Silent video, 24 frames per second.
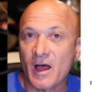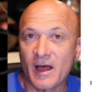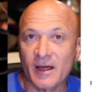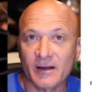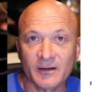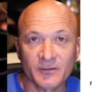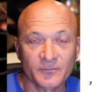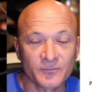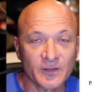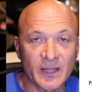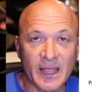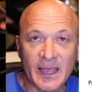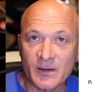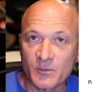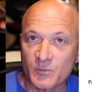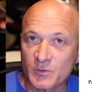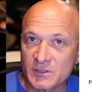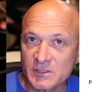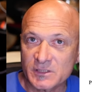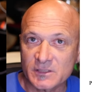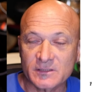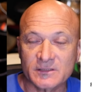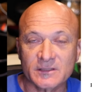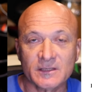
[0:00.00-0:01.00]
pot of
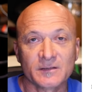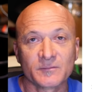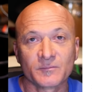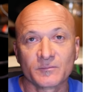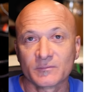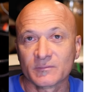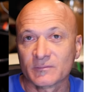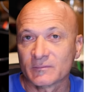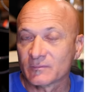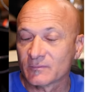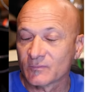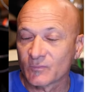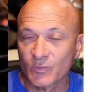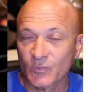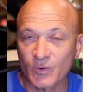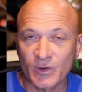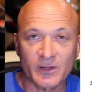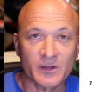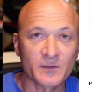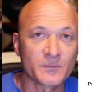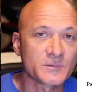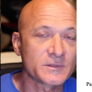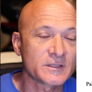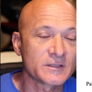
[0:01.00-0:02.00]
languages and
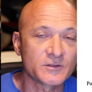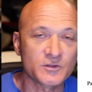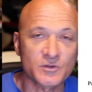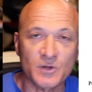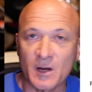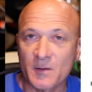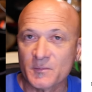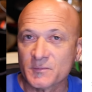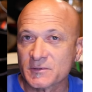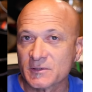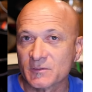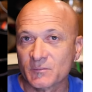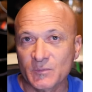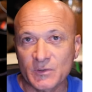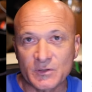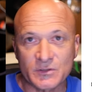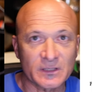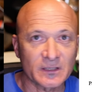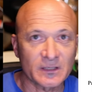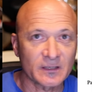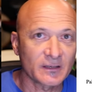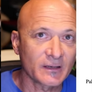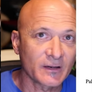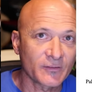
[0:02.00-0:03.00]
rhythms and drums and
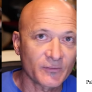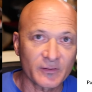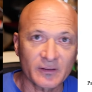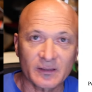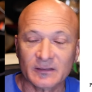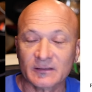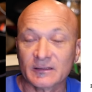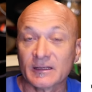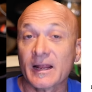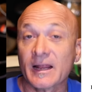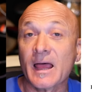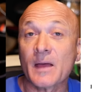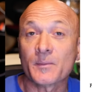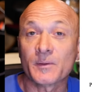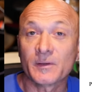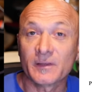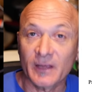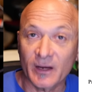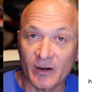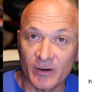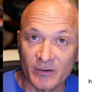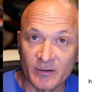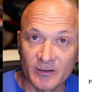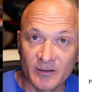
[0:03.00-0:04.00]
music and everything that
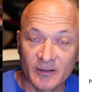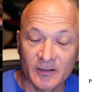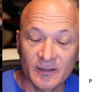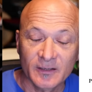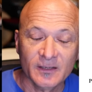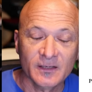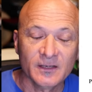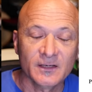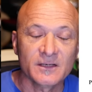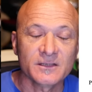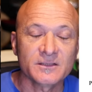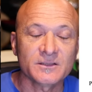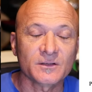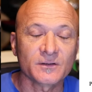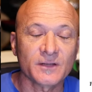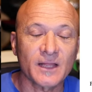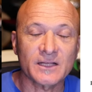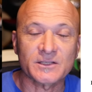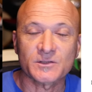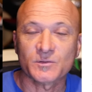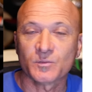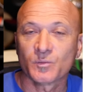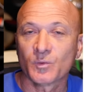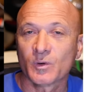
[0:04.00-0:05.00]
happened there so
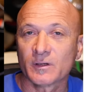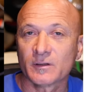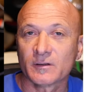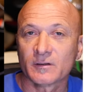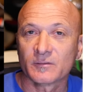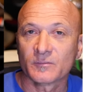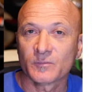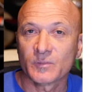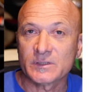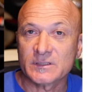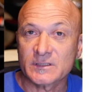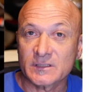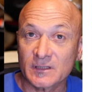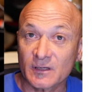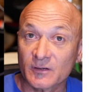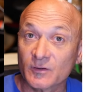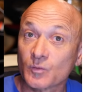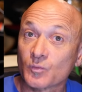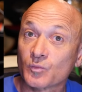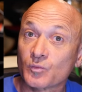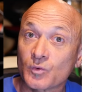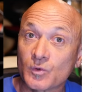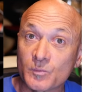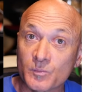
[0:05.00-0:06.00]
that's what we see
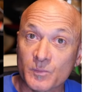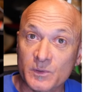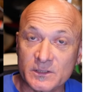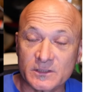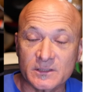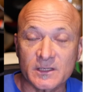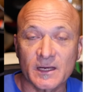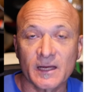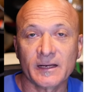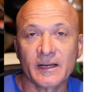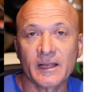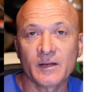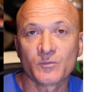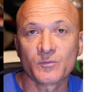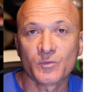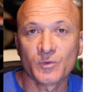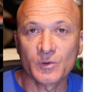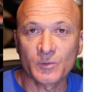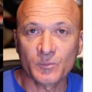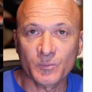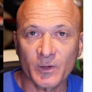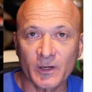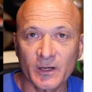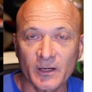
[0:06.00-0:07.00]
on the Rumba side. And
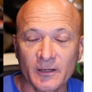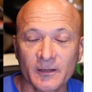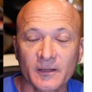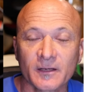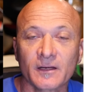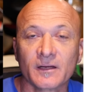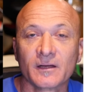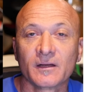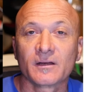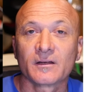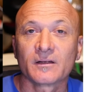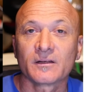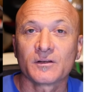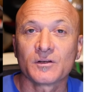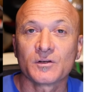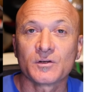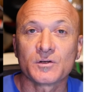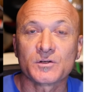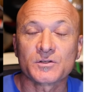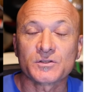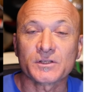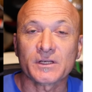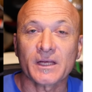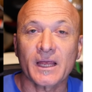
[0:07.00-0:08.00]
Rumba, you
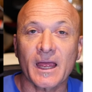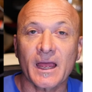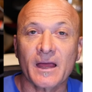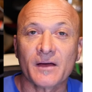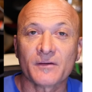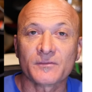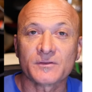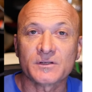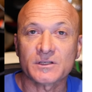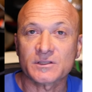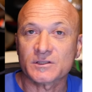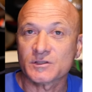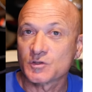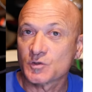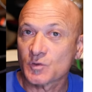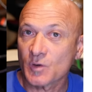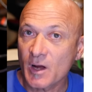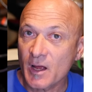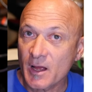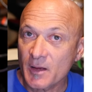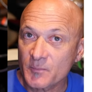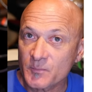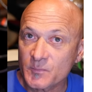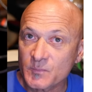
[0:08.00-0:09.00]
usually have just
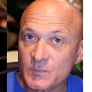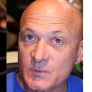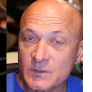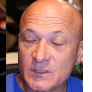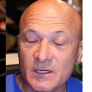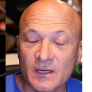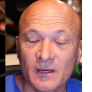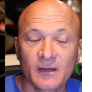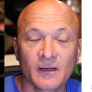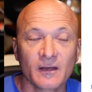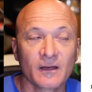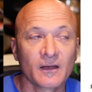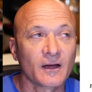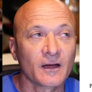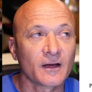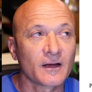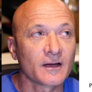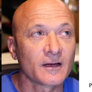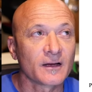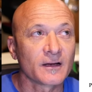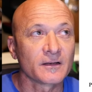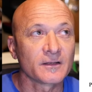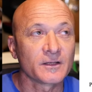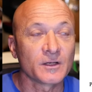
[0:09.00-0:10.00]
drums,
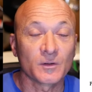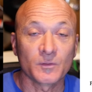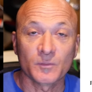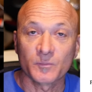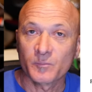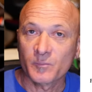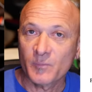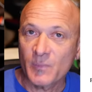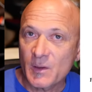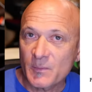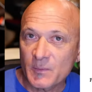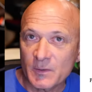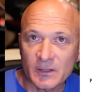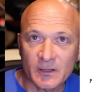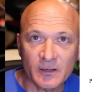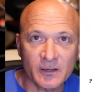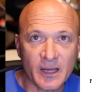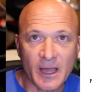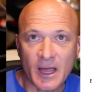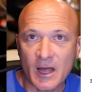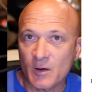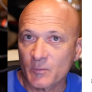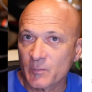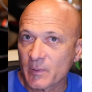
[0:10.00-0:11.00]
uh, you know, maybe a
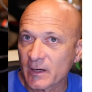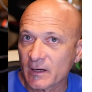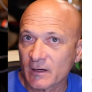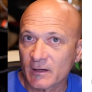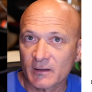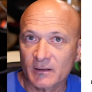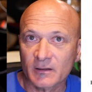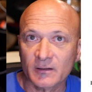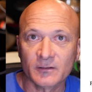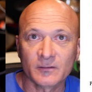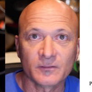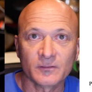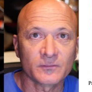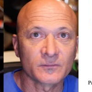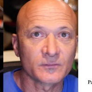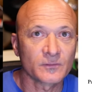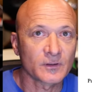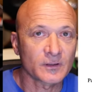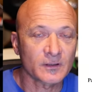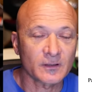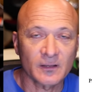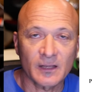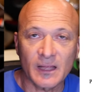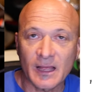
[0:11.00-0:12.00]
cowbell,
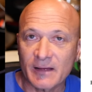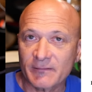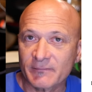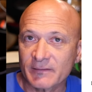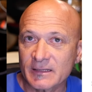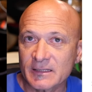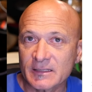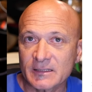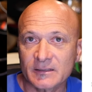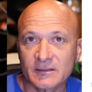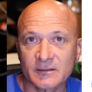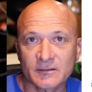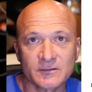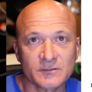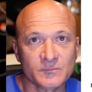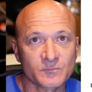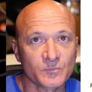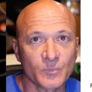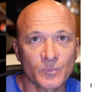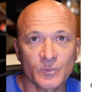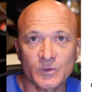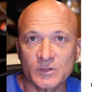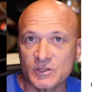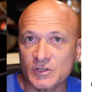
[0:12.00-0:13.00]
clave,
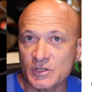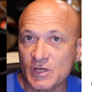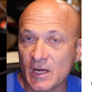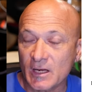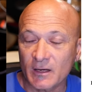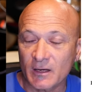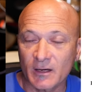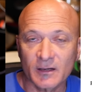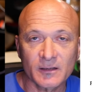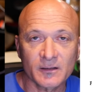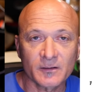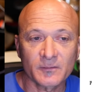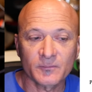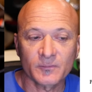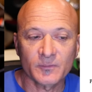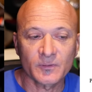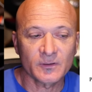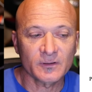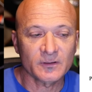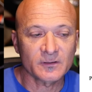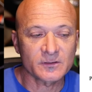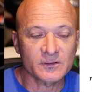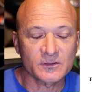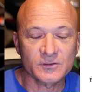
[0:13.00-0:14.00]
sh- uh,
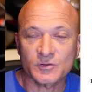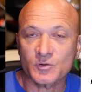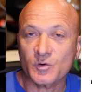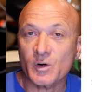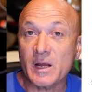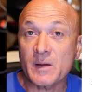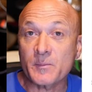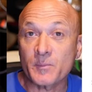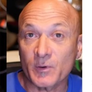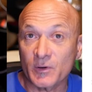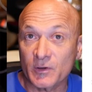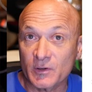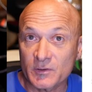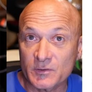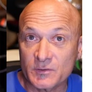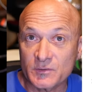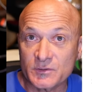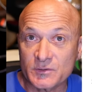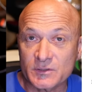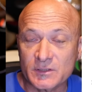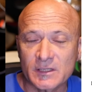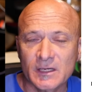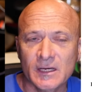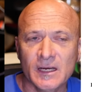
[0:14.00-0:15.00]

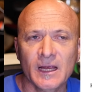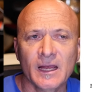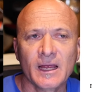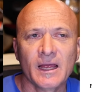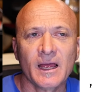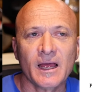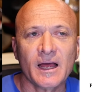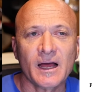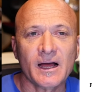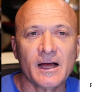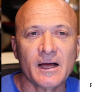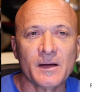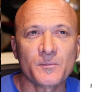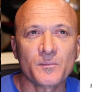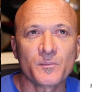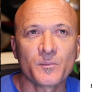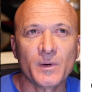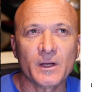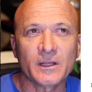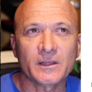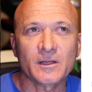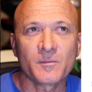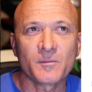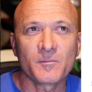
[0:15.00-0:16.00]
scrapers. Um,
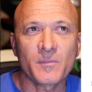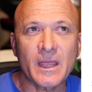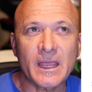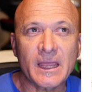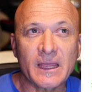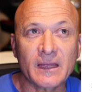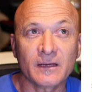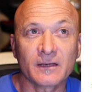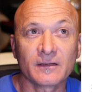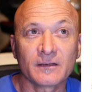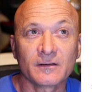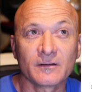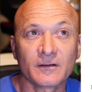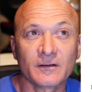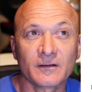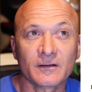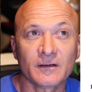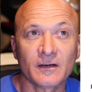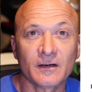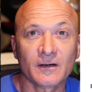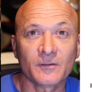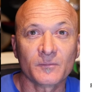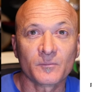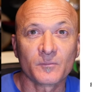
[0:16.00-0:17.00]
but the main
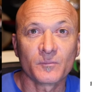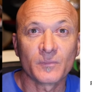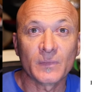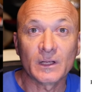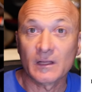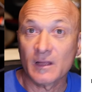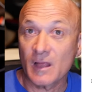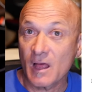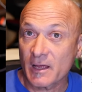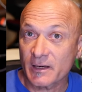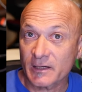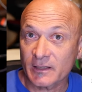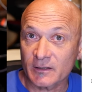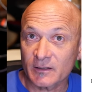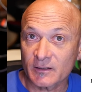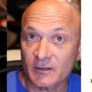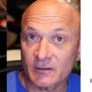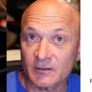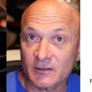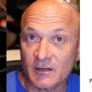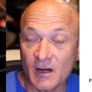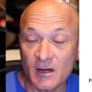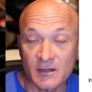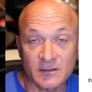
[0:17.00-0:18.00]
uh,
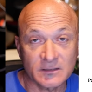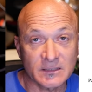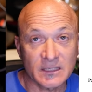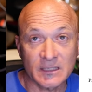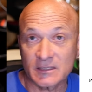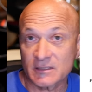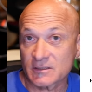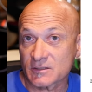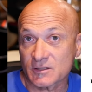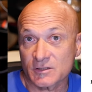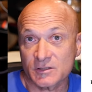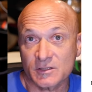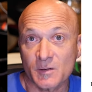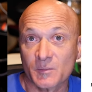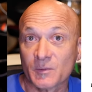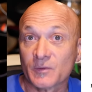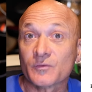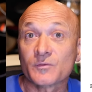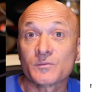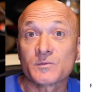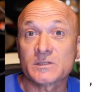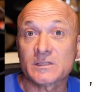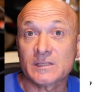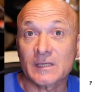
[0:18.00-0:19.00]
melodic content is just
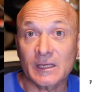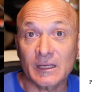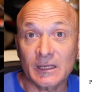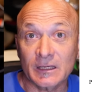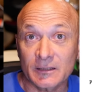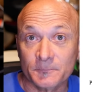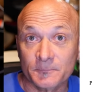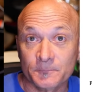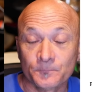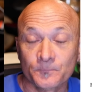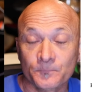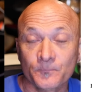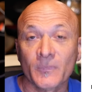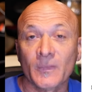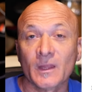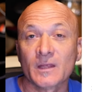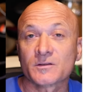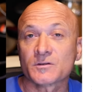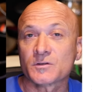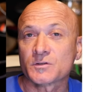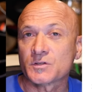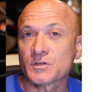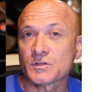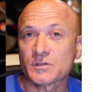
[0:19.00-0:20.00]
coming from singing.
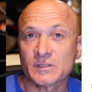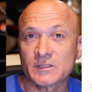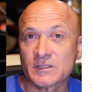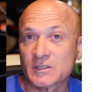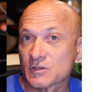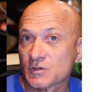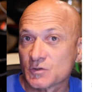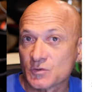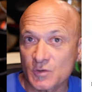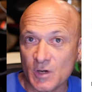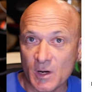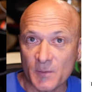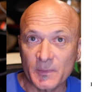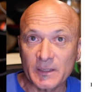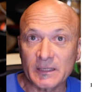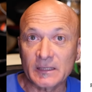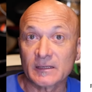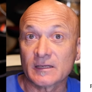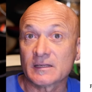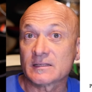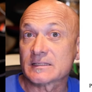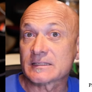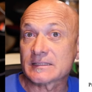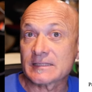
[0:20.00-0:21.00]
So it's usually just
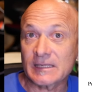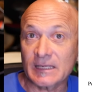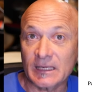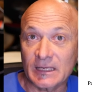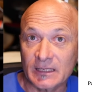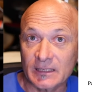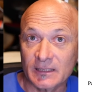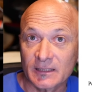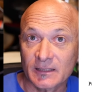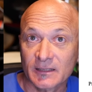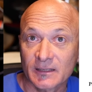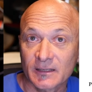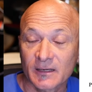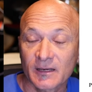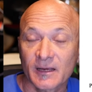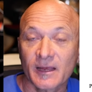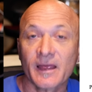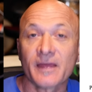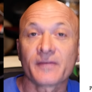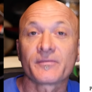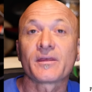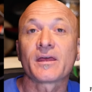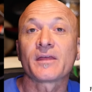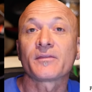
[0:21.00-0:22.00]
drumming and singing,
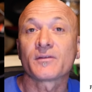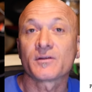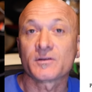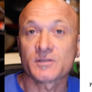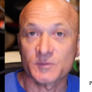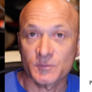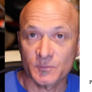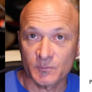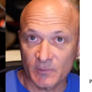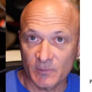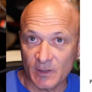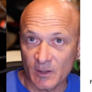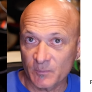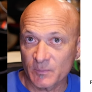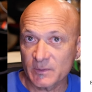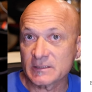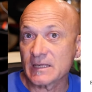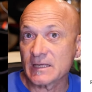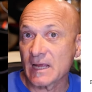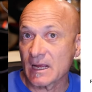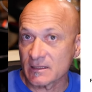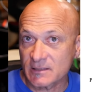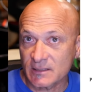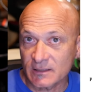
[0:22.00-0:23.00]
and then there's there'll be
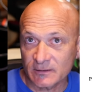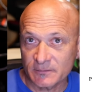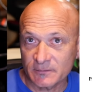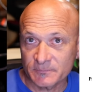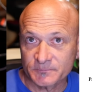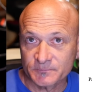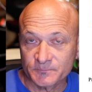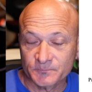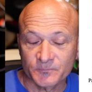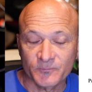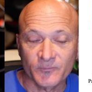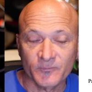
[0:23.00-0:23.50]
dancing,